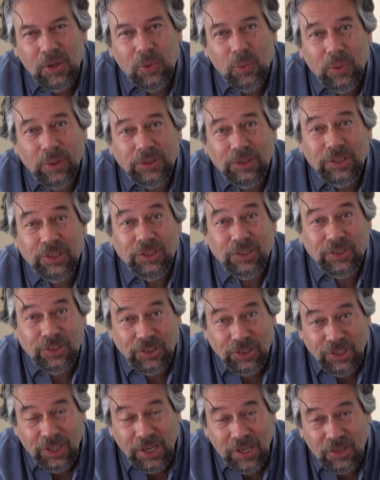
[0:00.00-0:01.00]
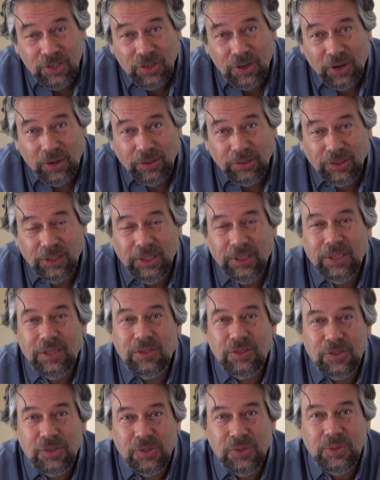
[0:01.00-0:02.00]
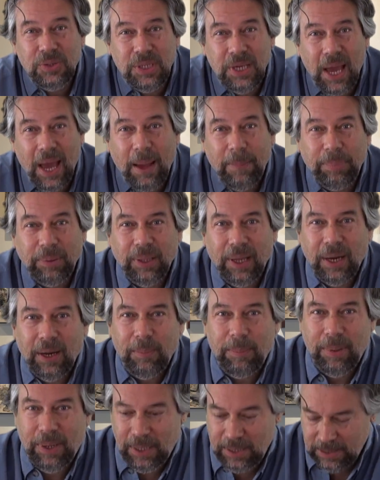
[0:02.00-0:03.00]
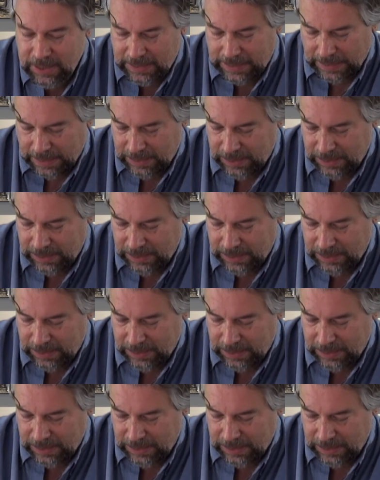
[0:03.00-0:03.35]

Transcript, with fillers: which is Qi charging to the Apple AirPods.